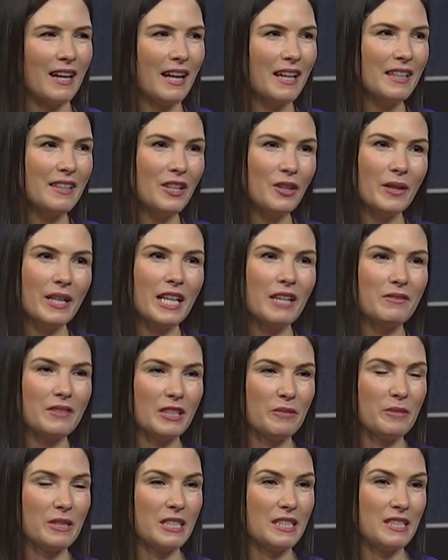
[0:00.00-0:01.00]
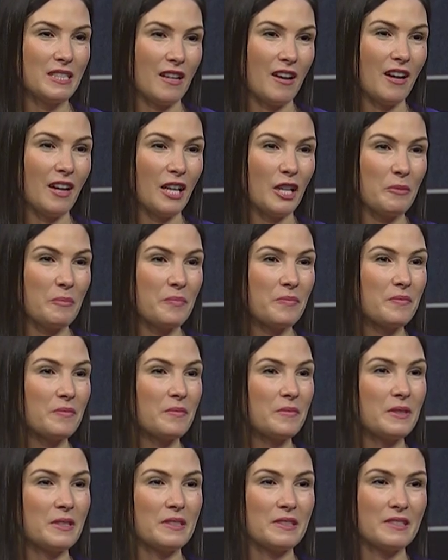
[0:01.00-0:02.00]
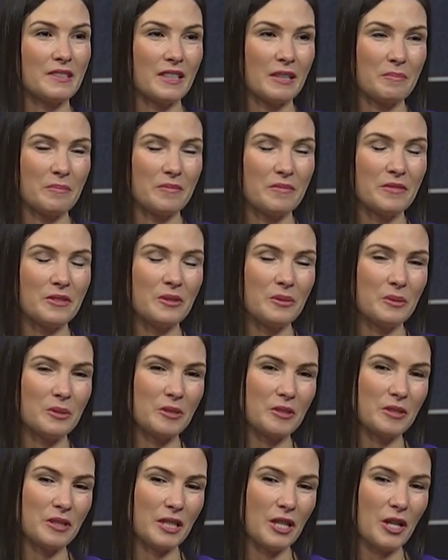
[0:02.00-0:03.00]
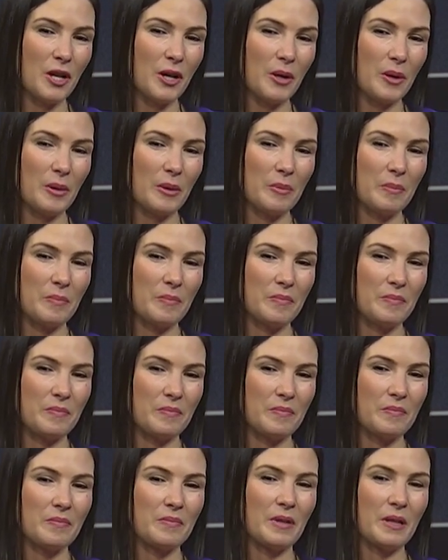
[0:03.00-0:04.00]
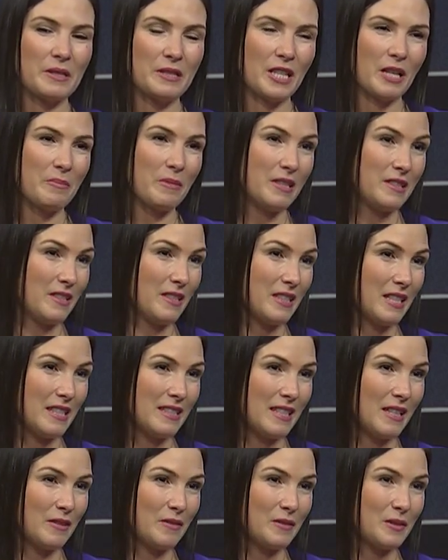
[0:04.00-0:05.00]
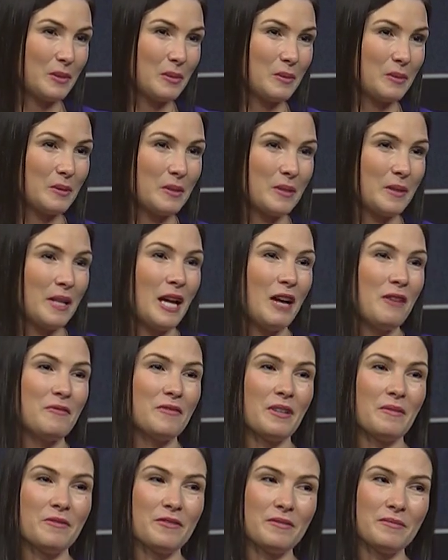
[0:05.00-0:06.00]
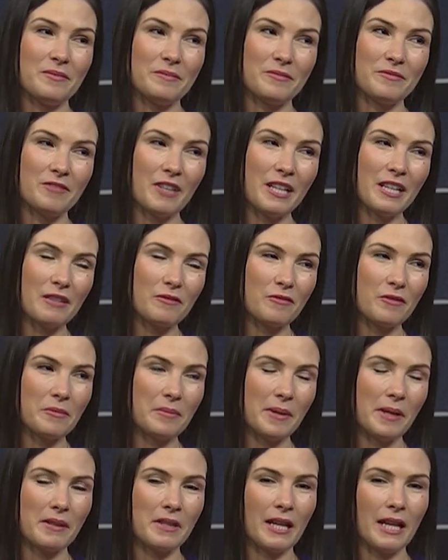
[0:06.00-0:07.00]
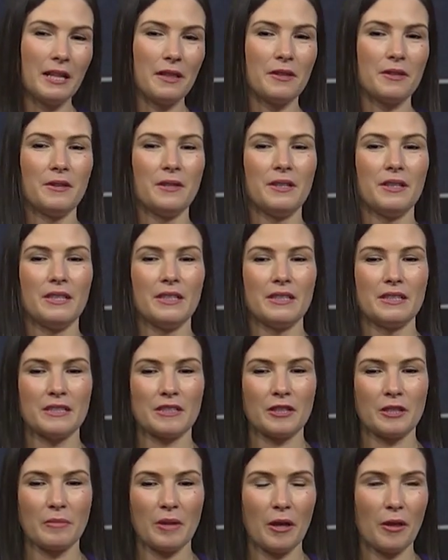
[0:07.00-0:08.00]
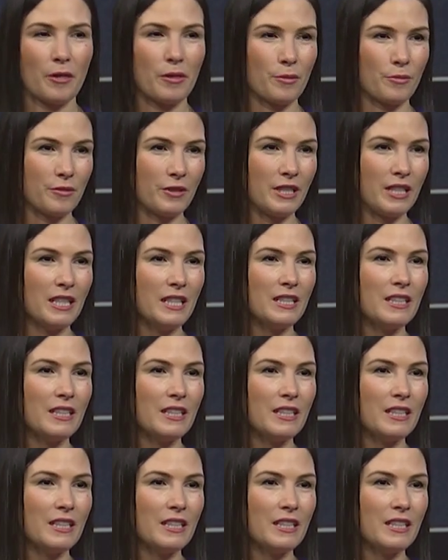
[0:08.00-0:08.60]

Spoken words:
I know I have limited time because I'm usually home by the time my son gets out of school. So I'm writing from about 9:30 until about 3.